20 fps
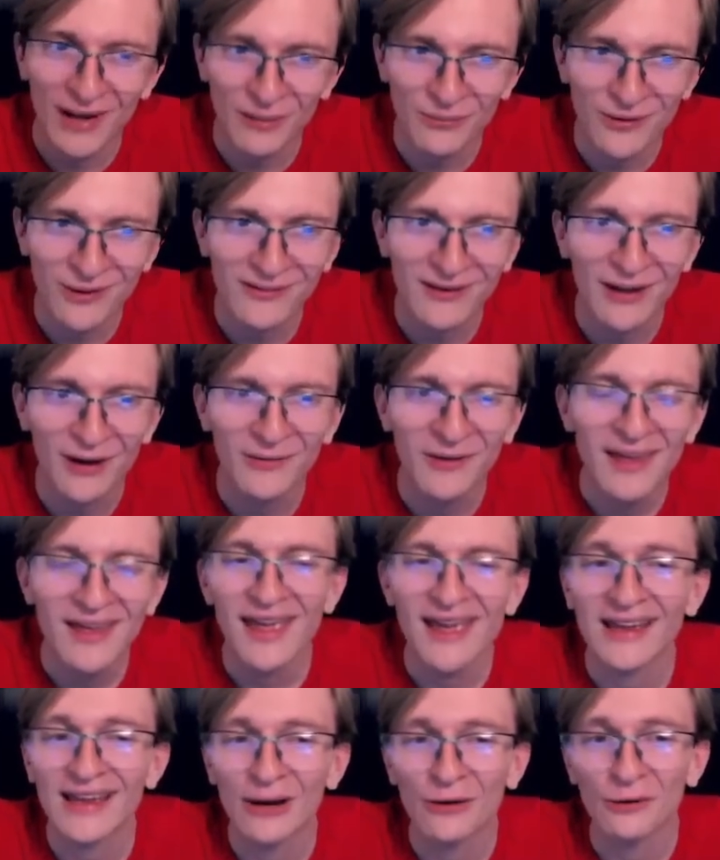Breath down,
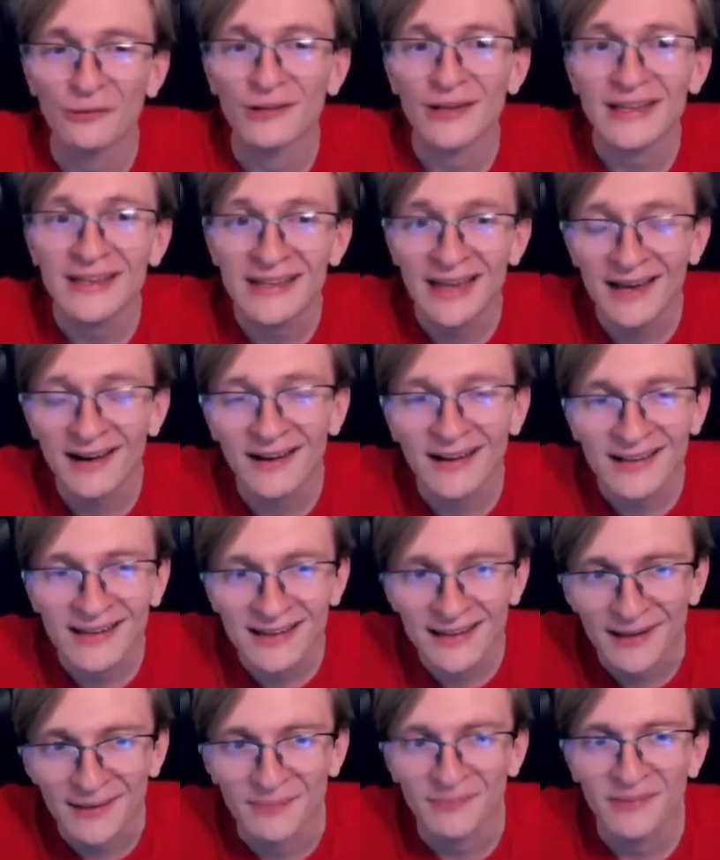and Gyarados yet
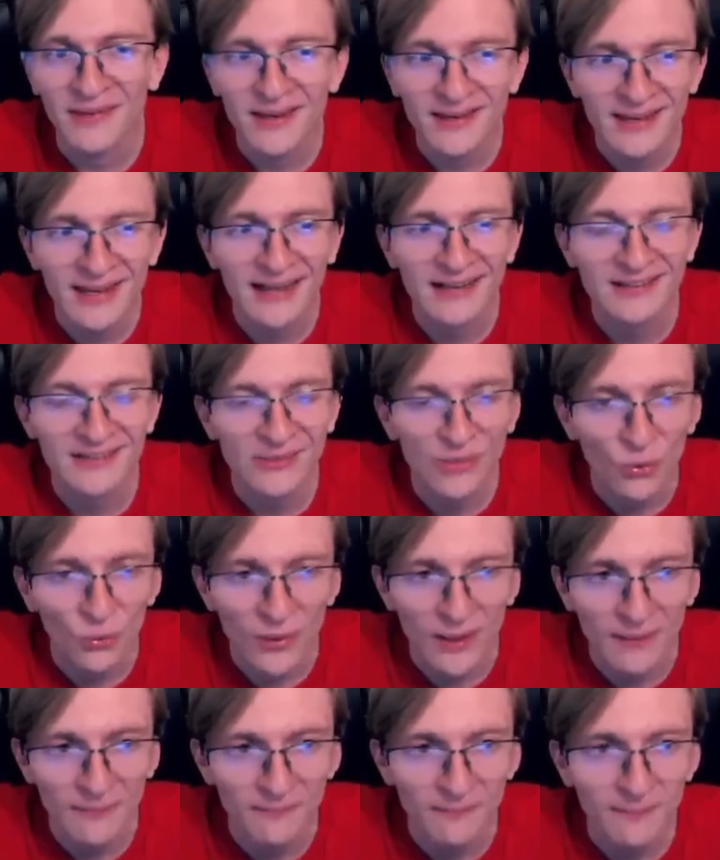again takes the
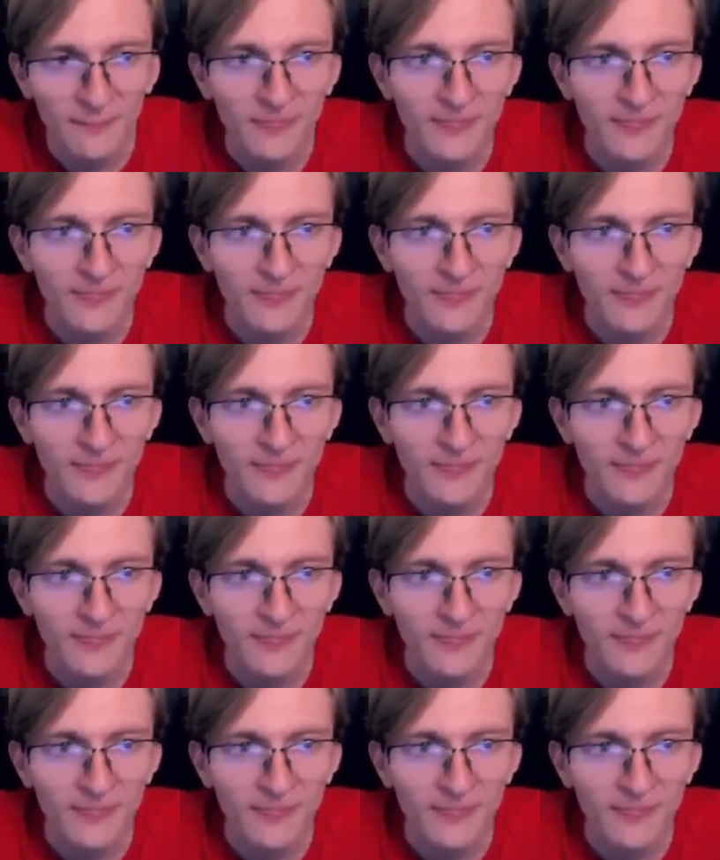win.